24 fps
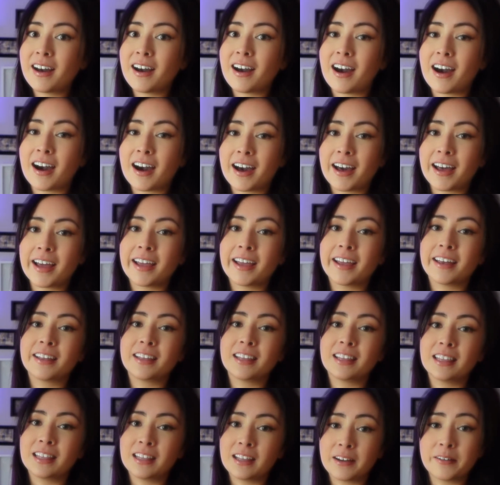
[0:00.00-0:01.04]
I
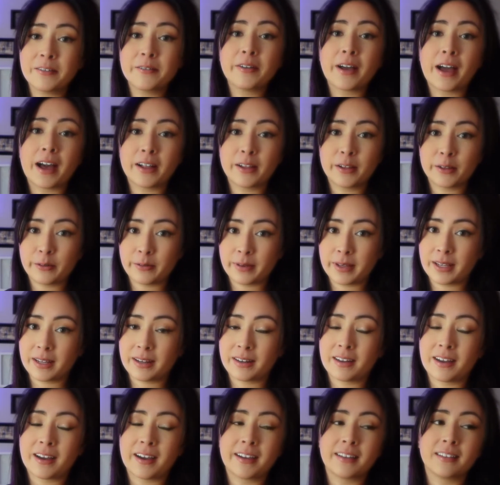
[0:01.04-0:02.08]
love
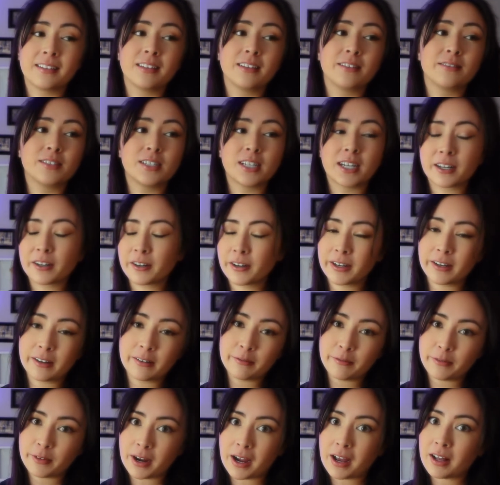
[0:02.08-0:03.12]
Halloween. I love
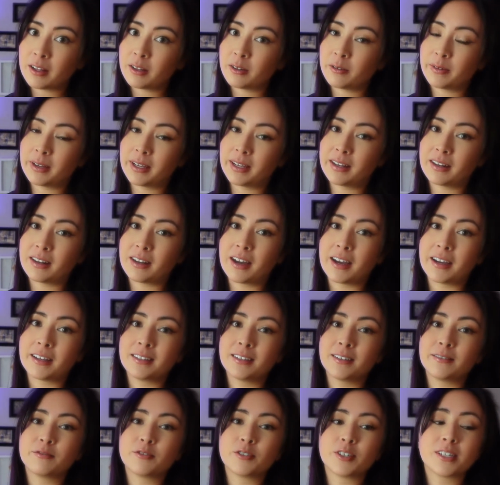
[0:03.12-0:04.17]
decorating for Halloween. I
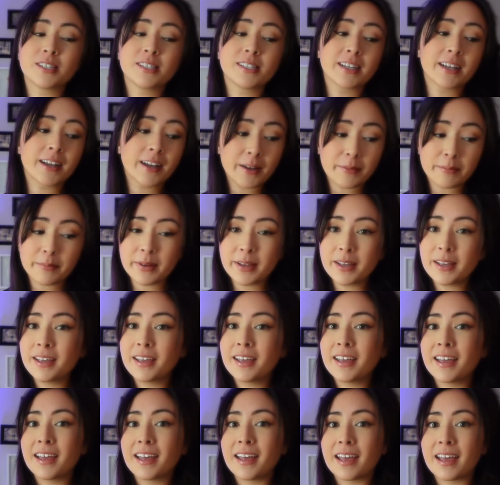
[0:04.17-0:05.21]
love dressing up
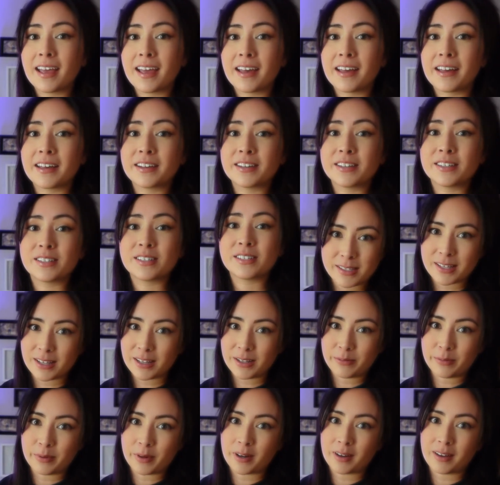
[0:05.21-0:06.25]
and
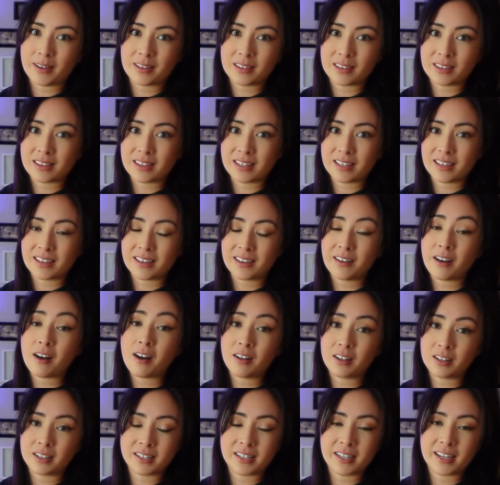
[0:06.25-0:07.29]
celebrating the
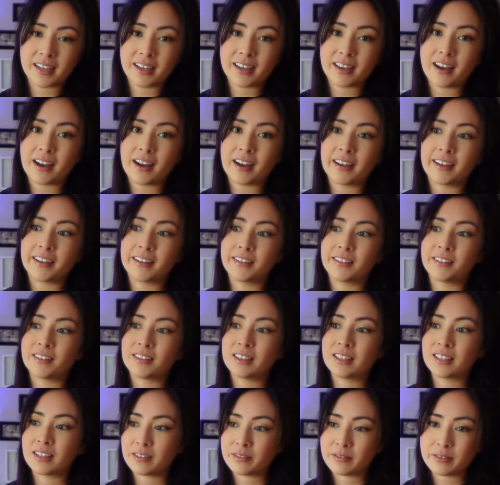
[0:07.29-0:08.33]
holiday. I
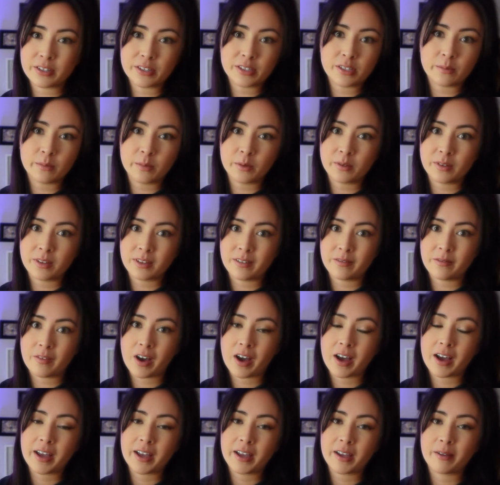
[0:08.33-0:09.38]
love the spooky
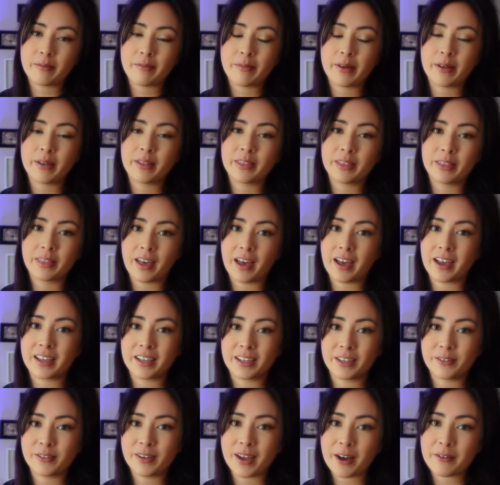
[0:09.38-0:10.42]
vibe that
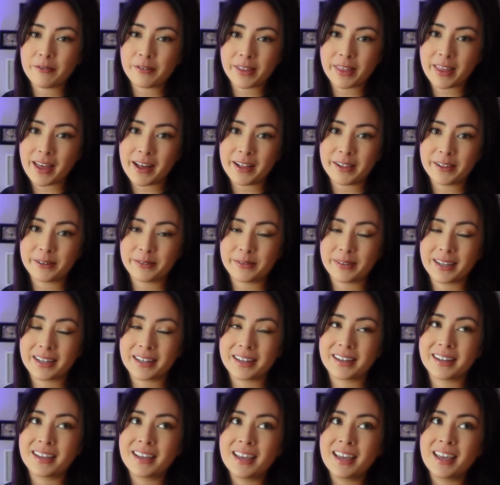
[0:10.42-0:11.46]
you get with
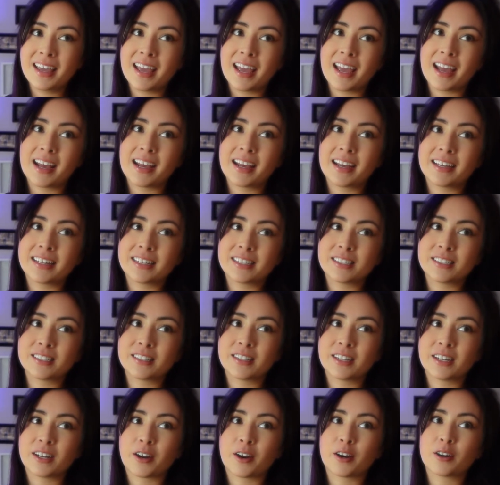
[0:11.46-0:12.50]
Halloween, and
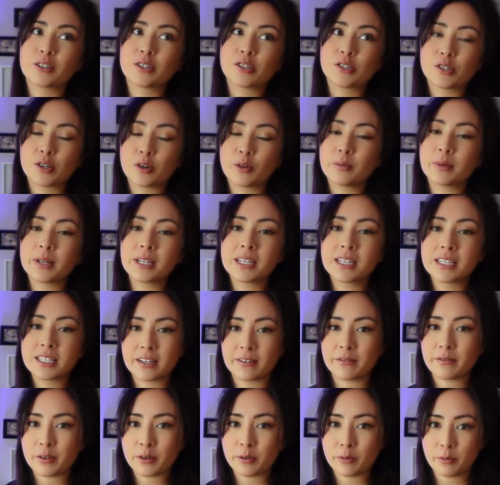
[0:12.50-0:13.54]
there are so many
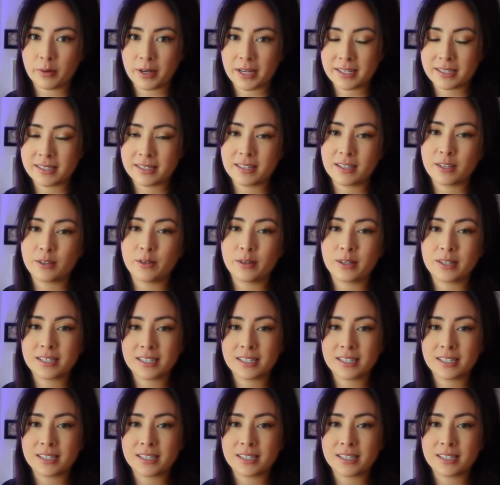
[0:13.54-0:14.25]
different ways that you can